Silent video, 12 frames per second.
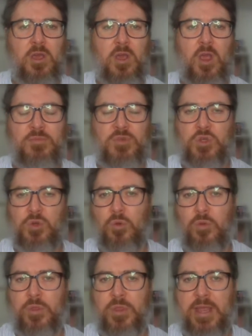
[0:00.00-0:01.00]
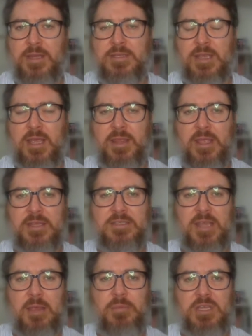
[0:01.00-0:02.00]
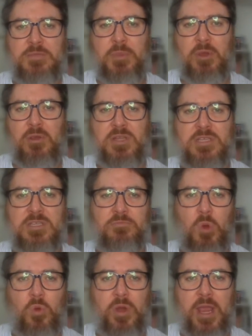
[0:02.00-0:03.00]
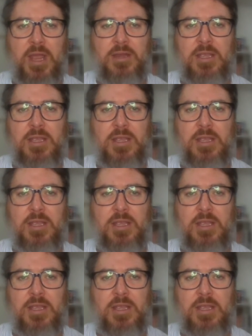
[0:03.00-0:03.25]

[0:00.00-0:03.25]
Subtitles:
I'm sure that that same experience is borne out